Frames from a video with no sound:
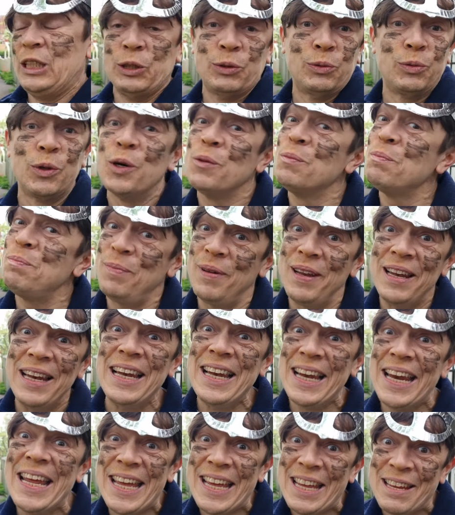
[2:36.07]
you won't
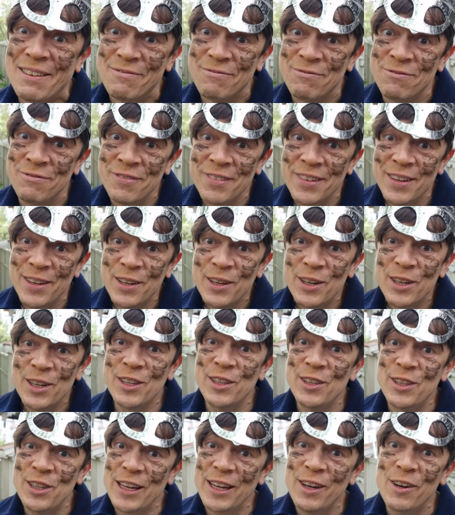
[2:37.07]
believe
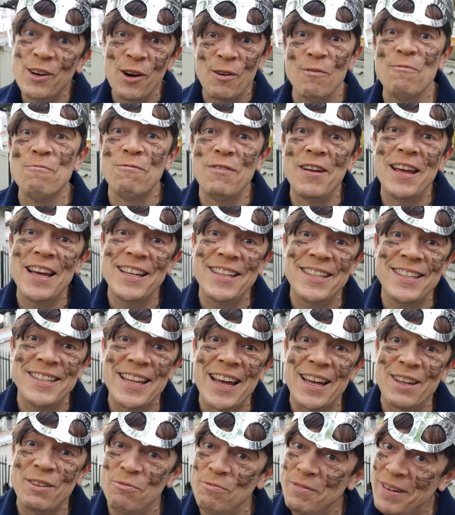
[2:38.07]
the conflicts
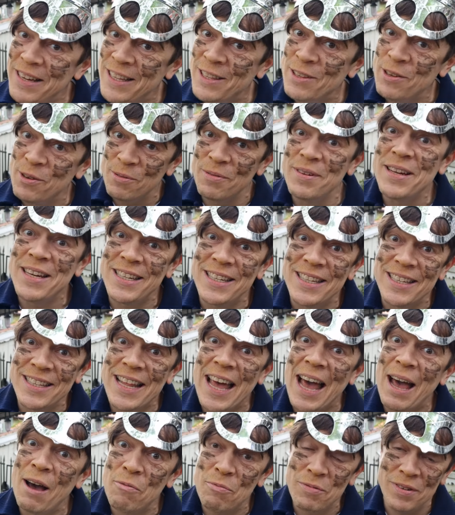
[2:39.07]
that we
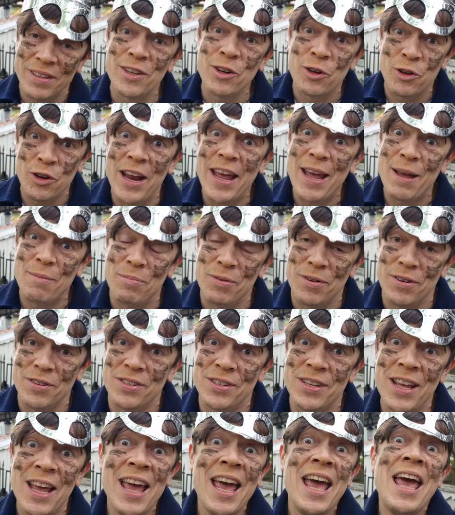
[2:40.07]
Norwegians have with our
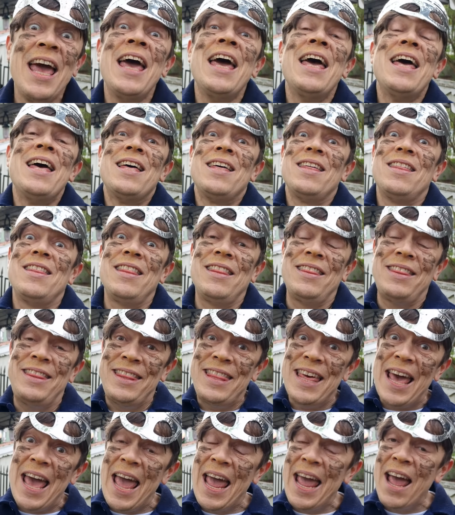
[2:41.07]
neighbors. Oh, take them.
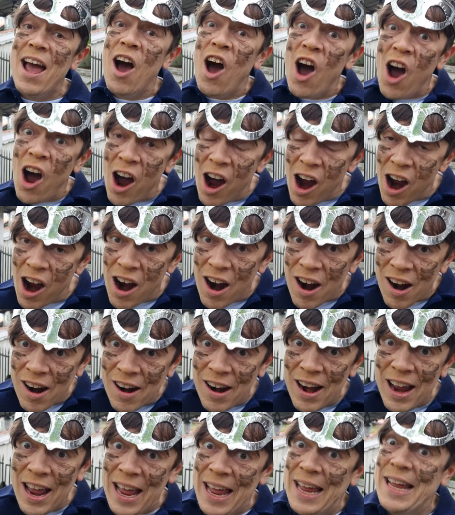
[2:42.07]
They
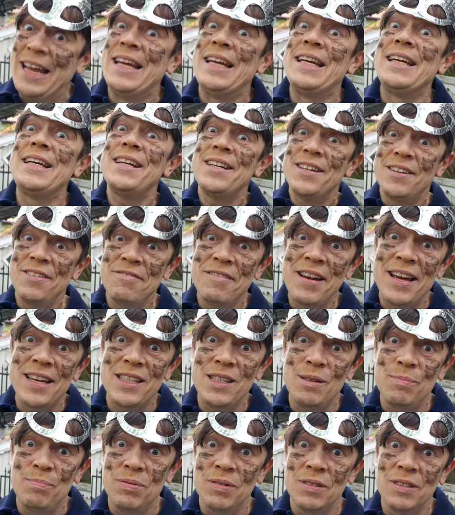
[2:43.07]
are
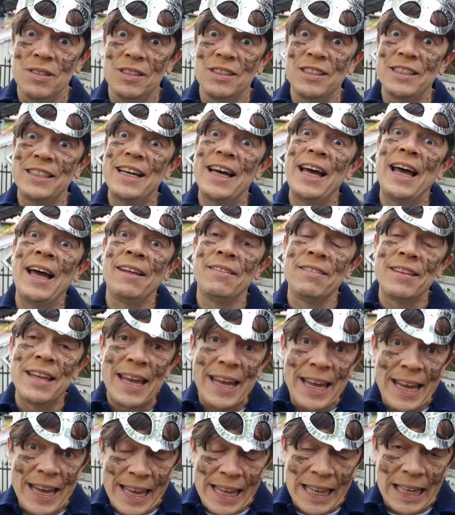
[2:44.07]
incredible and
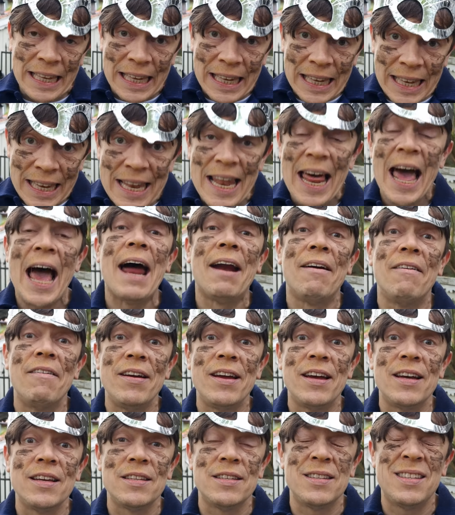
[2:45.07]

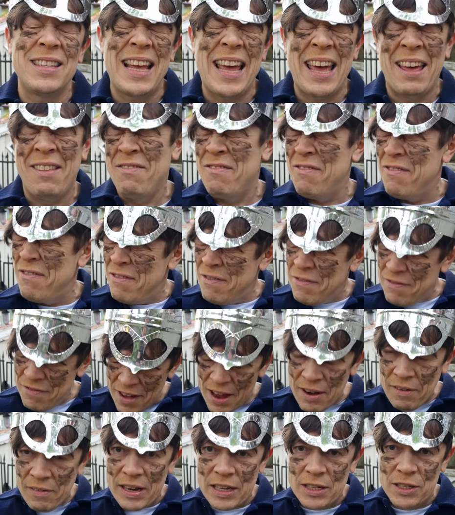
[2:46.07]
hilarious surreal. and
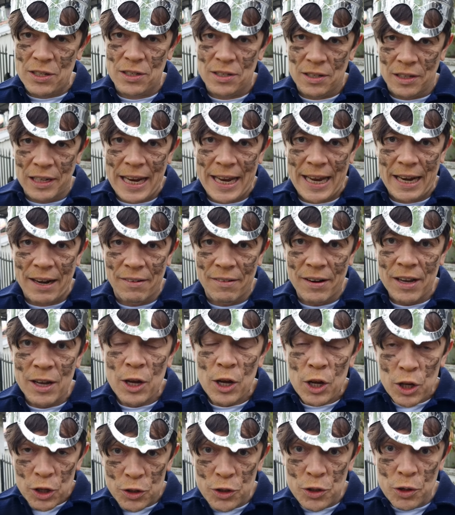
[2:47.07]
very surreal.
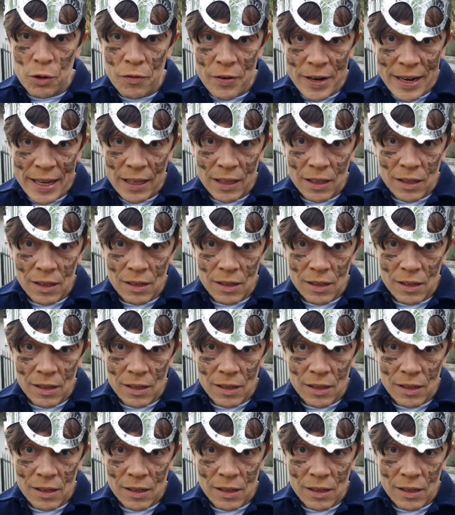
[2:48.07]
Surreal.